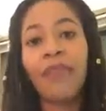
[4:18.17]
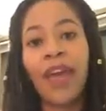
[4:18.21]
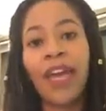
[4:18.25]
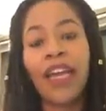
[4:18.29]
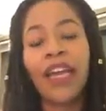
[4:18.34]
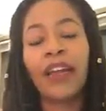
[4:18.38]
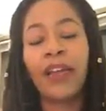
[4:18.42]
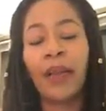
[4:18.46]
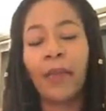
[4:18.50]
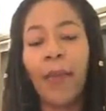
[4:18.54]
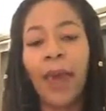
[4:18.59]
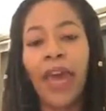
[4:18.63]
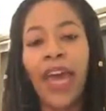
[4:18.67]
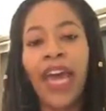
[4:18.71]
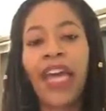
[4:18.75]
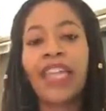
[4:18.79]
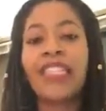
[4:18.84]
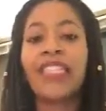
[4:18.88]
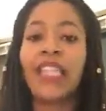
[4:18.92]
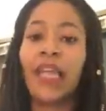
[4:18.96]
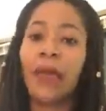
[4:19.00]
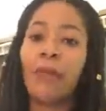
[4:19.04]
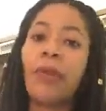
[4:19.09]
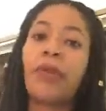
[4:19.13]
made in the
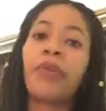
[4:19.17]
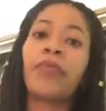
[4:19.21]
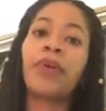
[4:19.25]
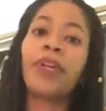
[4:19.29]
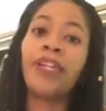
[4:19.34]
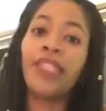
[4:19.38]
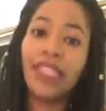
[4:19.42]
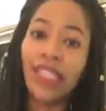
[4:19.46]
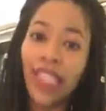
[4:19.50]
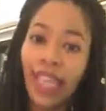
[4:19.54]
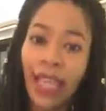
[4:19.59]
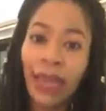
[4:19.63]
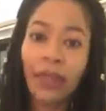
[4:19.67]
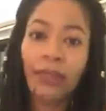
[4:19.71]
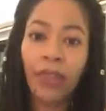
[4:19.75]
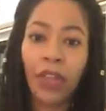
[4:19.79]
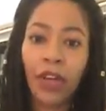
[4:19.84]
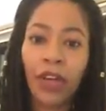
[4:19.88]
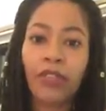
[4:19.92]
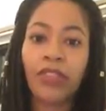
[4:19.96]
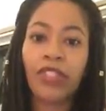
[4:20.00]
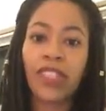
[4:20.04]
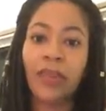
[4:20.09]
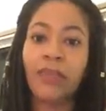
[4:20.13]
past, let me redeem those.